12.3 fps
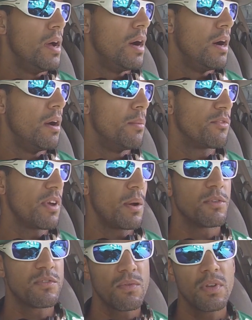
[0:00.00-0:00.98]
So I
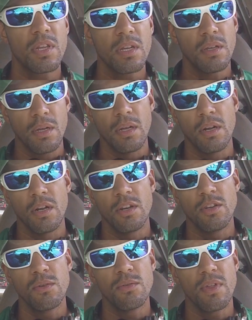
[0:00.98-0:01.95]
was really gonna
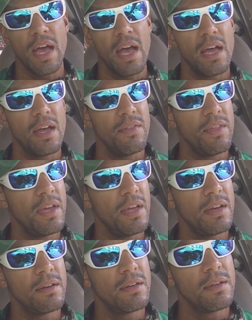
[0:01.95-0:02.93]
do that, and
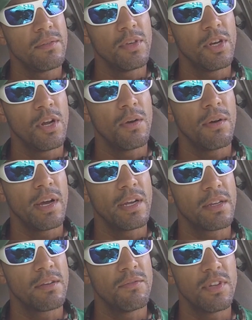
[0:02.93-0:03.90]
then, you know, I
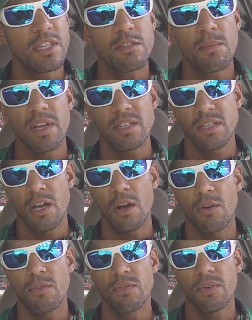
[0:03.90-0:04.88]
convinced
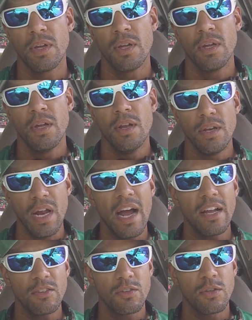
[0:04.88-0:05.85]
myself
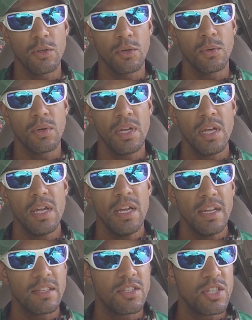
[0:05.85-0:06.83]
not to,
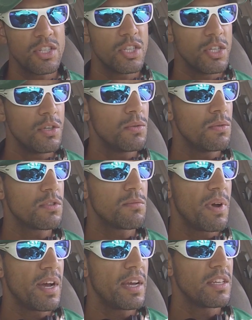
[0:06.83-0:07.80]
and to just use
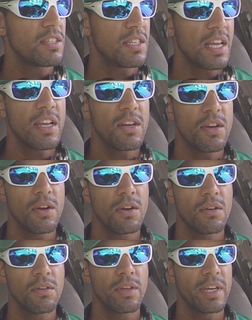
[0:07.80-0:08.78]
my stander
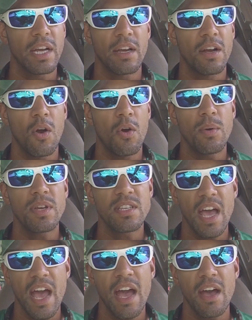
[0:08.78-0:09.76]
like I always
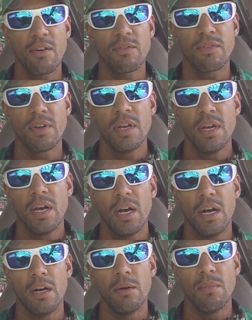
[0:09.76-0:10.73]
have
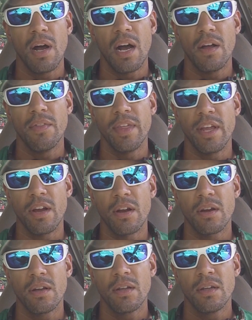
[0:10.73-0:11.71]
on there.